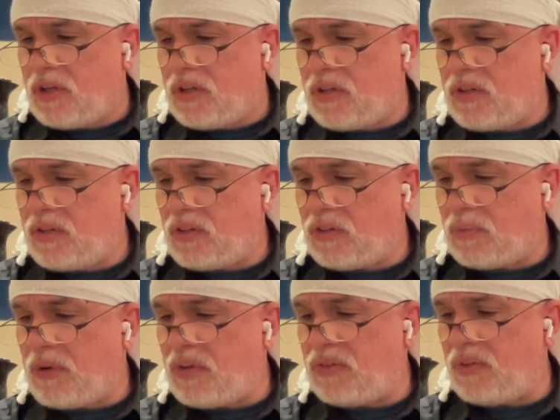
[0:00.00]
He says
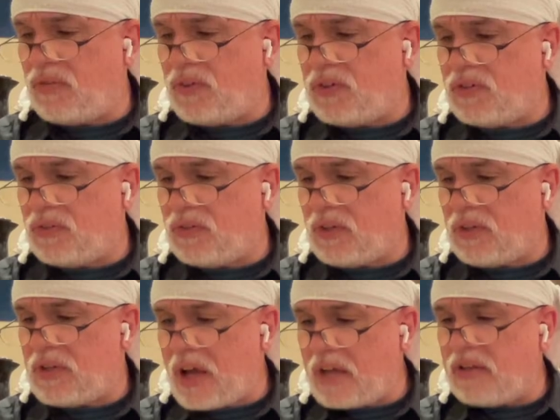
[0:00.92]
amazing efficiency.
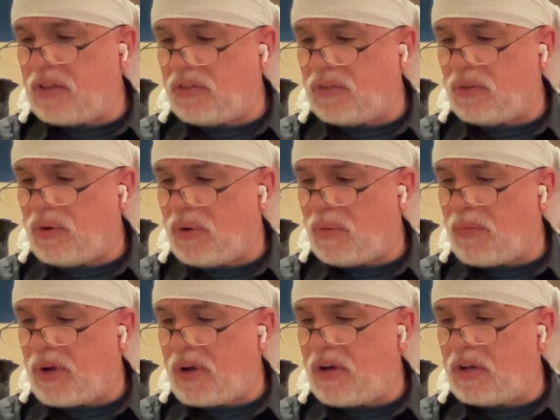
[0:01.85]
Yeah, I think so. A
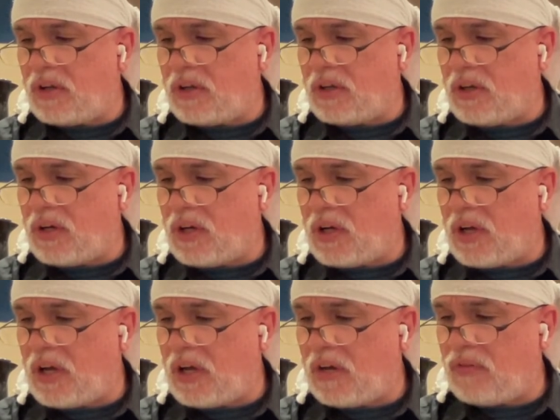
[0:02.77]
Ioniq
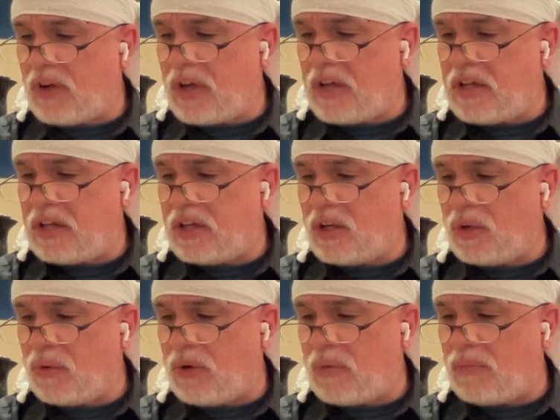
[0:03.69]
have 88
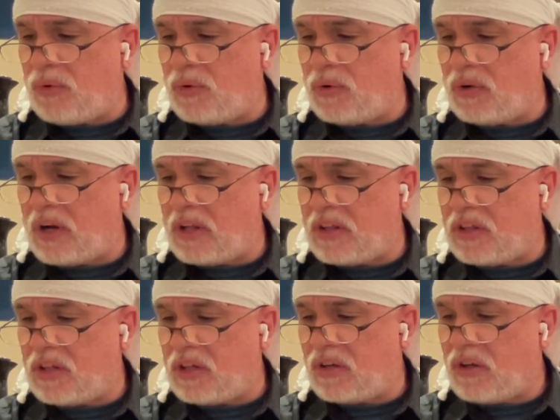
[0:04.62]
kilowatt motor, I
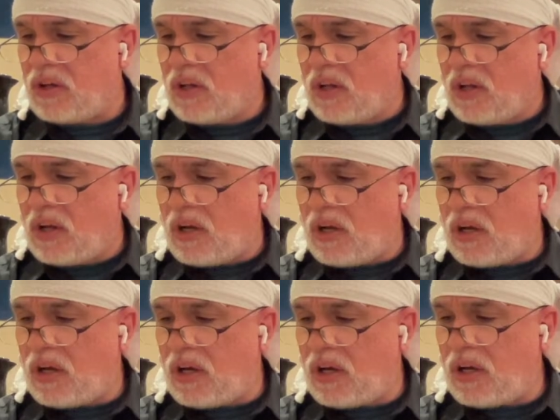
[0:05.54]
think.
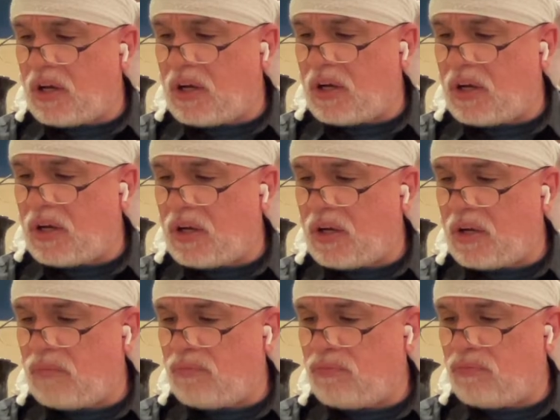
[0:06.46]

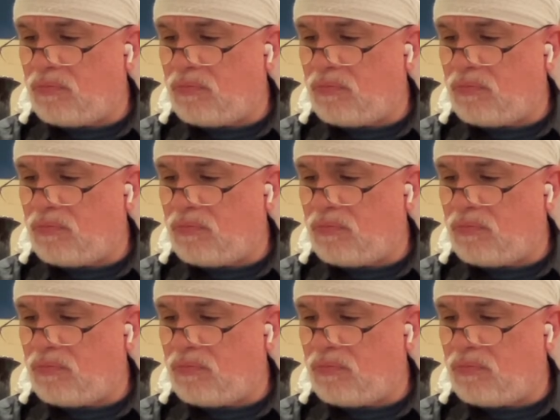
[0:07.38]
Wow.